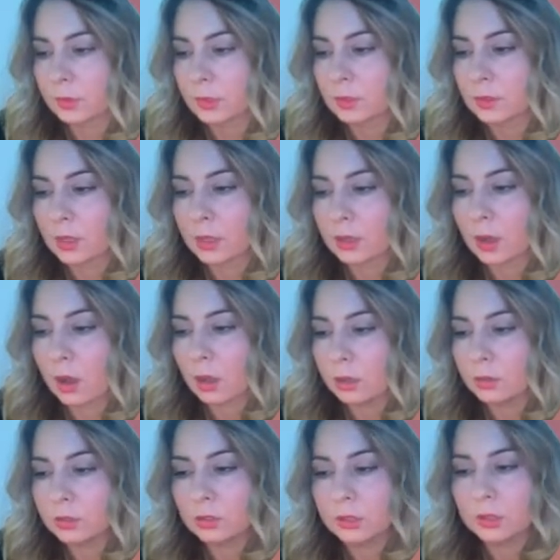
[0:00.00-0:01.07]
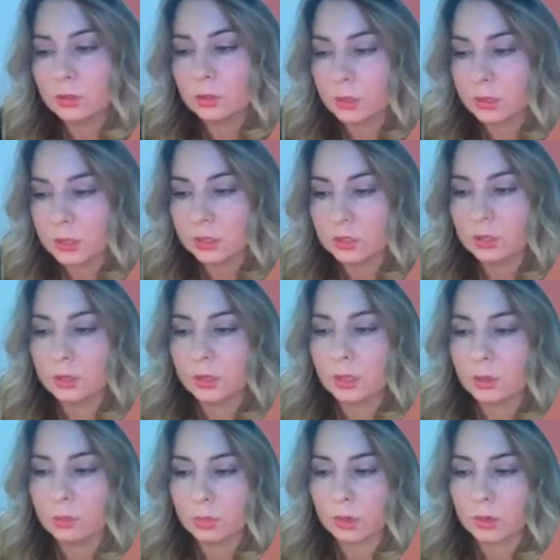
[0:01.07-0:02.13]
Psychology traditionally
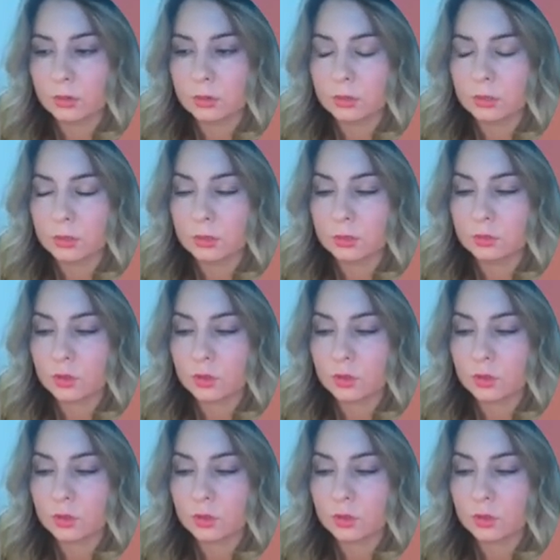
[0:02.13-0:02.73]
approaches